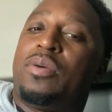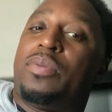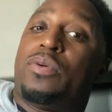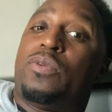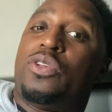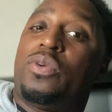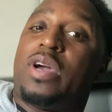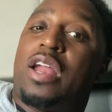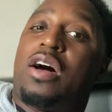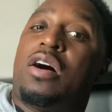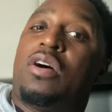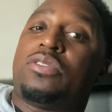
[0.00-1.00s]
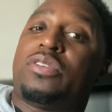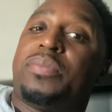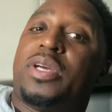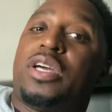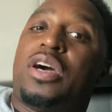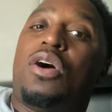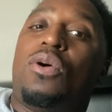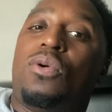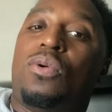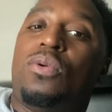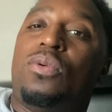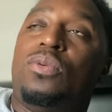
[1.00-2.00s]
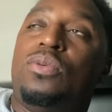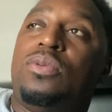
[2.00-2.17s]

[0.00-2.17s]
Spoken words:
But when you got an ultimate goal